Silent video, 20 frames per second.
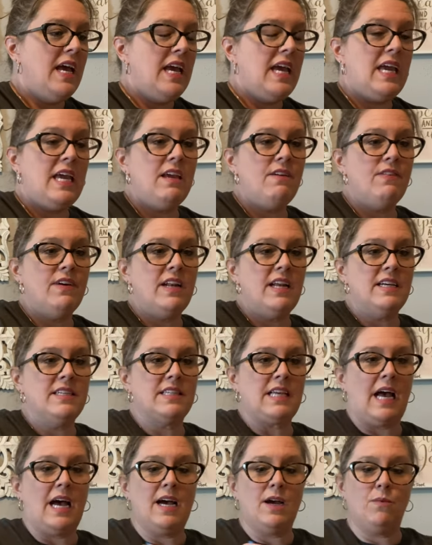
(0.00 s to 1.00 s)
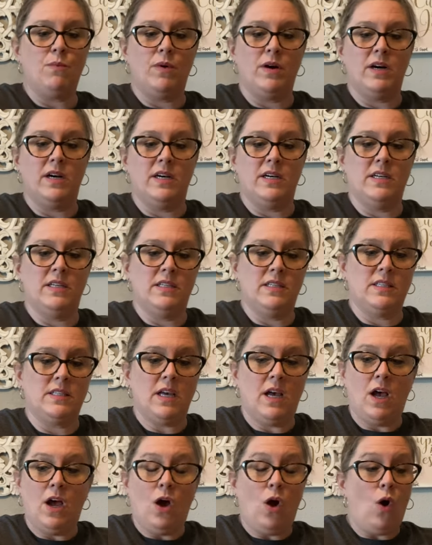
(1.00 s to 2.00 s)
even as I was
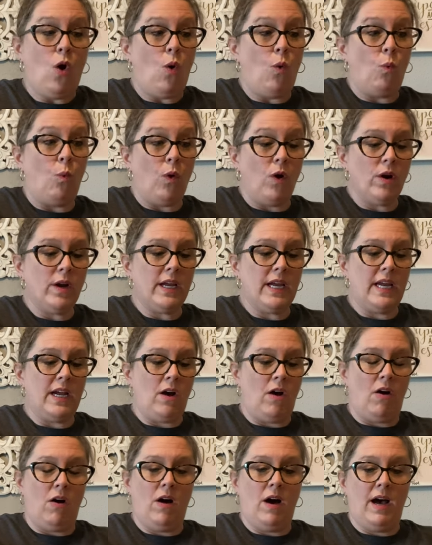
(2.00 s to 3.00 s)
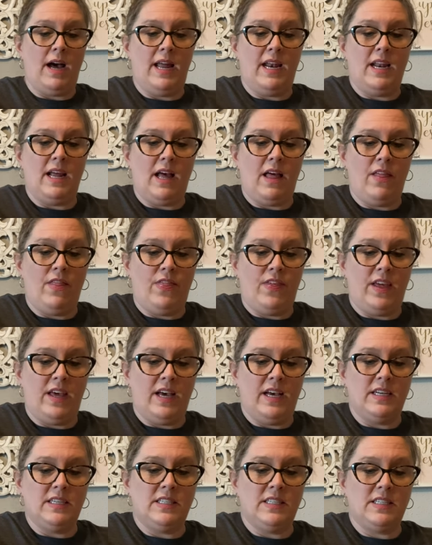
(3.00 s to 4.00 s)
working on
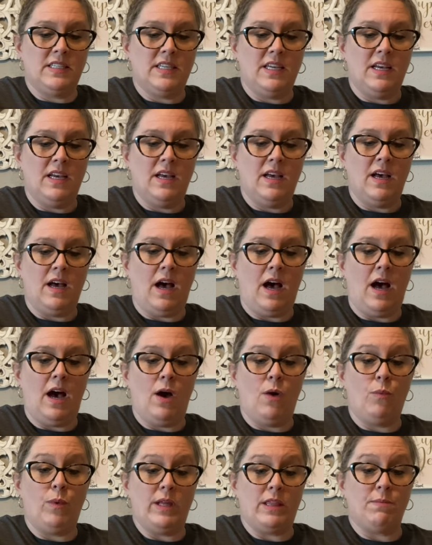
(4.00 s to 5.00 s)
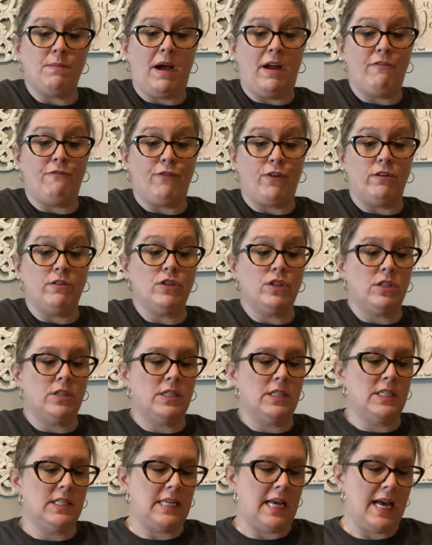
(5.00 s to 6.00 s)
this, uh, with my first
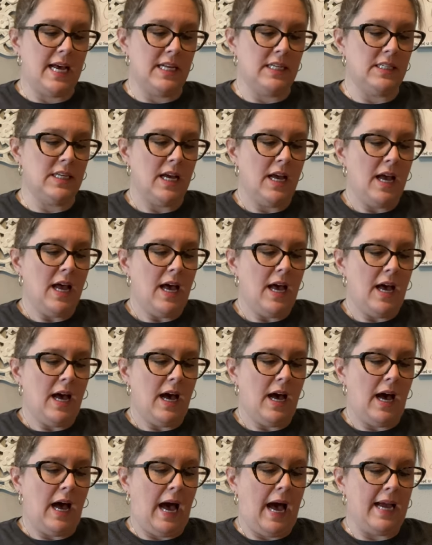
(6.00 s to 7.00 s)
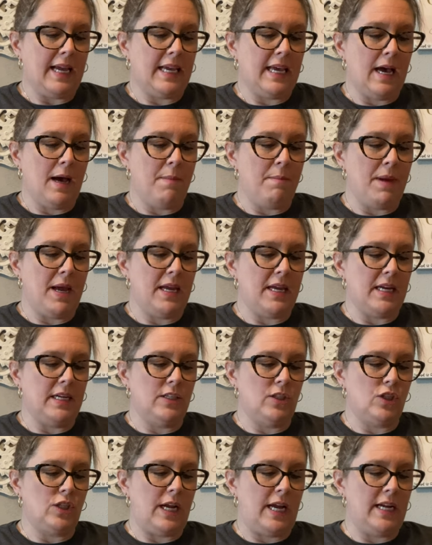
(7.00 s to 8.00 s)
set, I kept
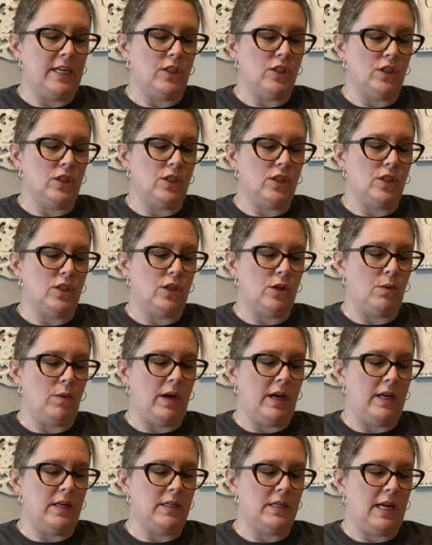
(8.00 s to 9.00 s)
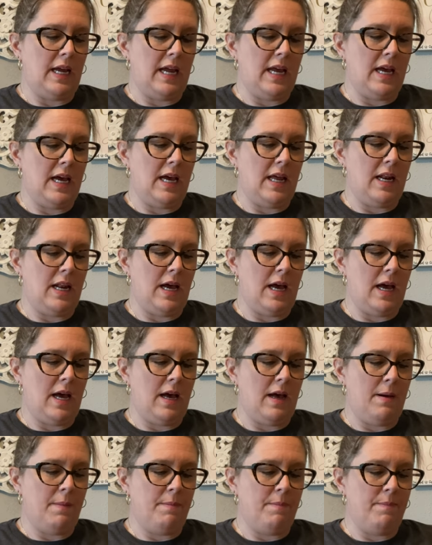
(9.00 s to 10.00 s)
making changes to it. And
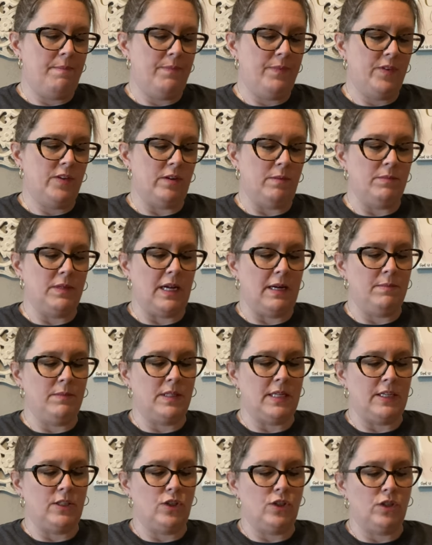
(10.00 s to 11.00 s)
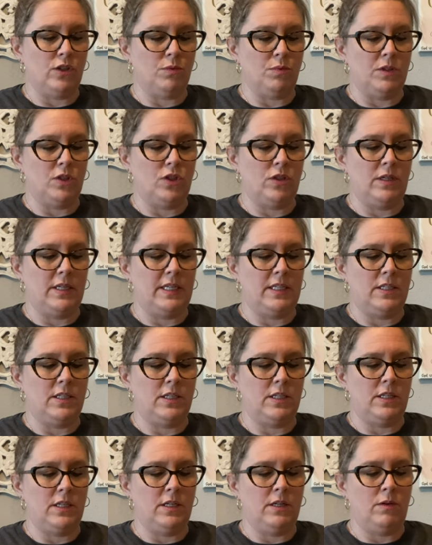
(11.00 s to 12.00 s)
um, sometimes that's just what you need to
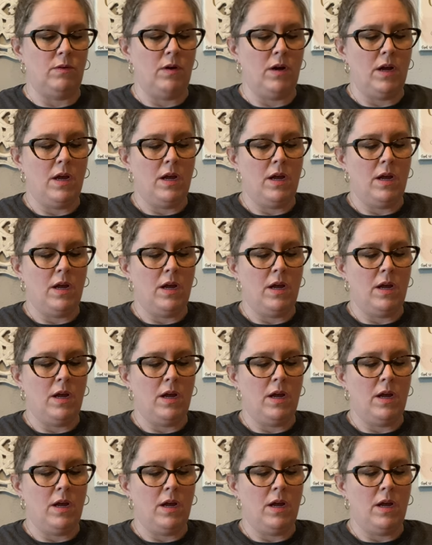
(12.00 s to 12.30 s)
do.